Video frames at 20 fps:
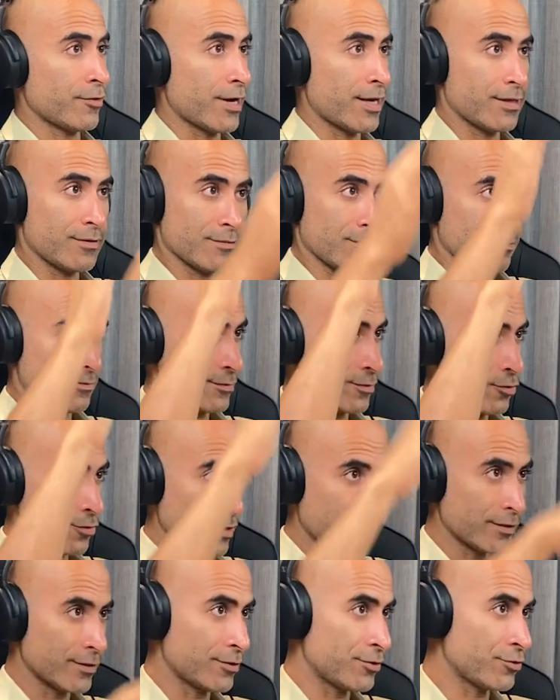right?
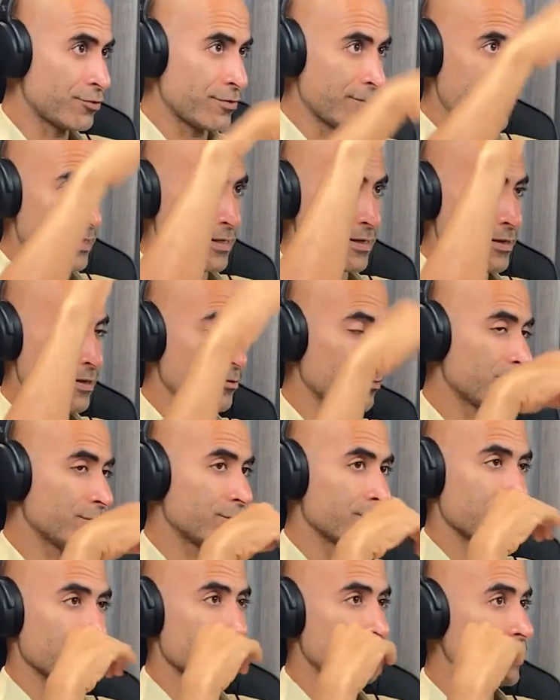Going the tree, and it
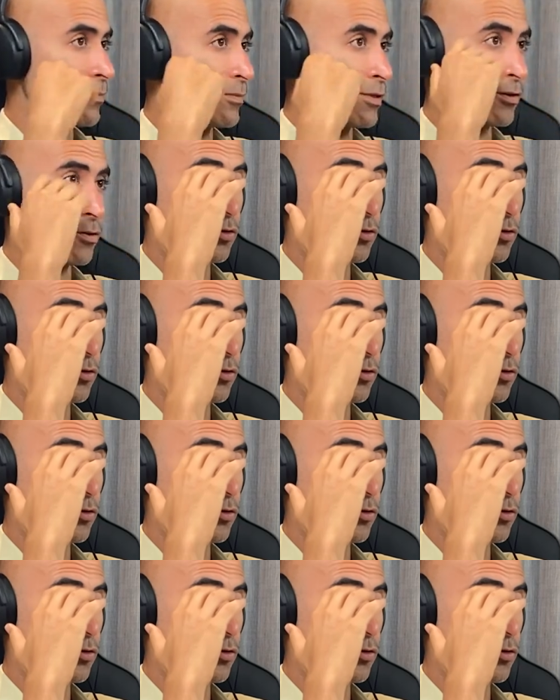was something